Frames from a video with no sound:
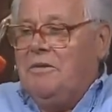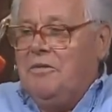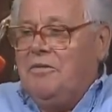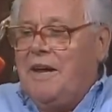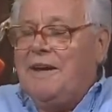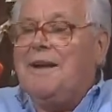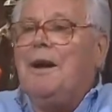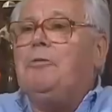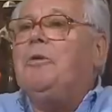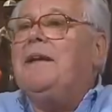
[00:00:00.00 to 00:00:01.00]
taken
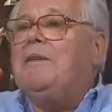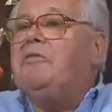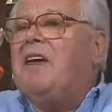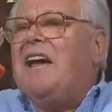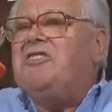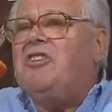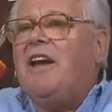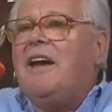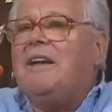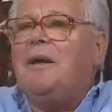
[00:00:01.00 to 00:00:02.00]
out to get fresh
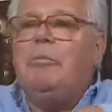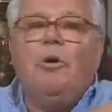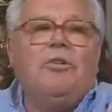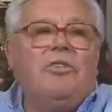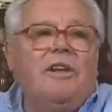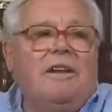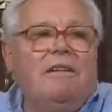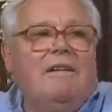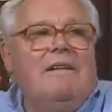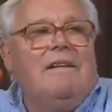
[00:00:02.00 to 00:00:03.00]
air, they brought us in
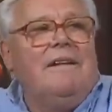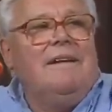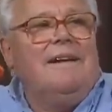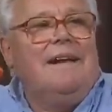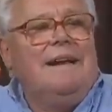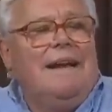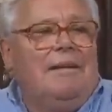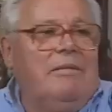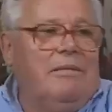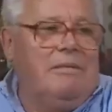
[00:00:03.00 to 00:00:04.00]
a
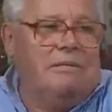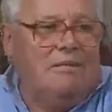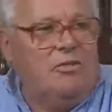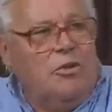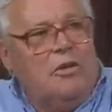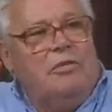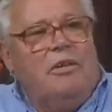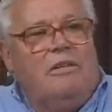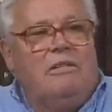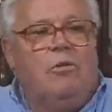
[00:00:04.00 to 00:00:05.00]
sort of a
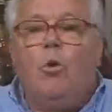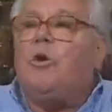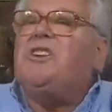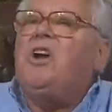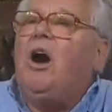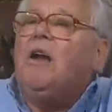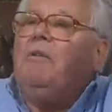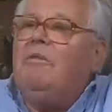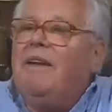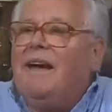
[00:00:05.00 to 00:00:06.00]
courtyard
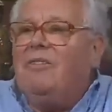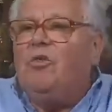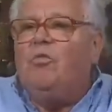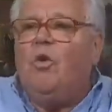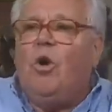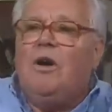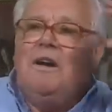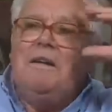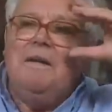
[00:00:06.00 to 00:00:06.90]
where we had to walk.